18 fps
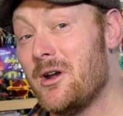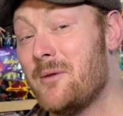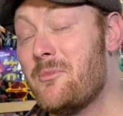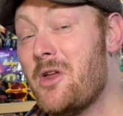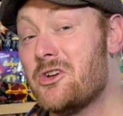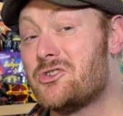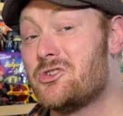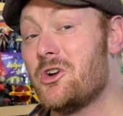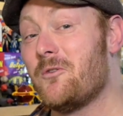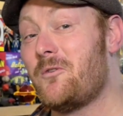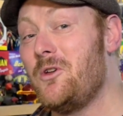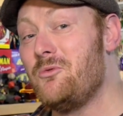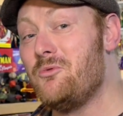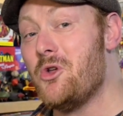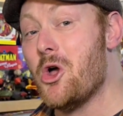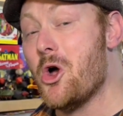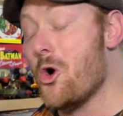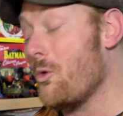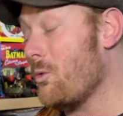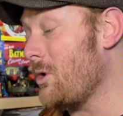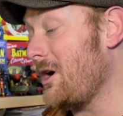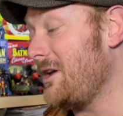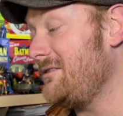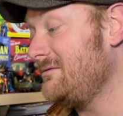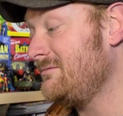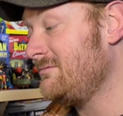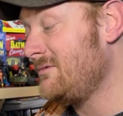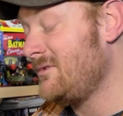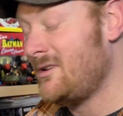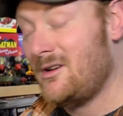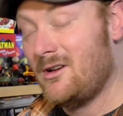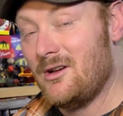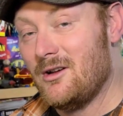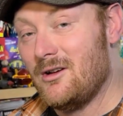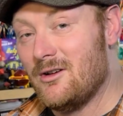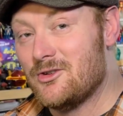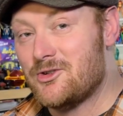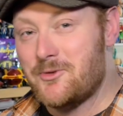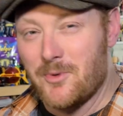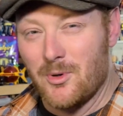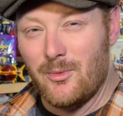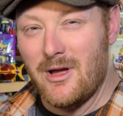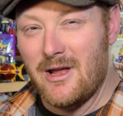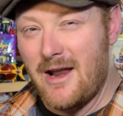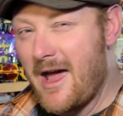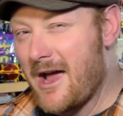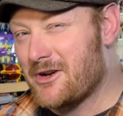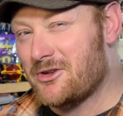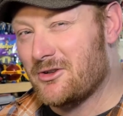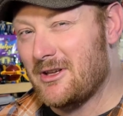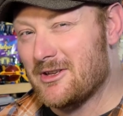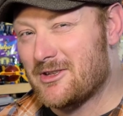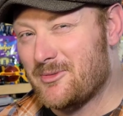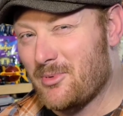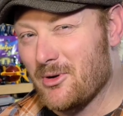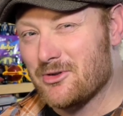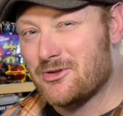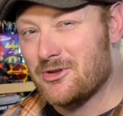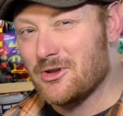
I'm not sure if you know what Superman actually is supposed to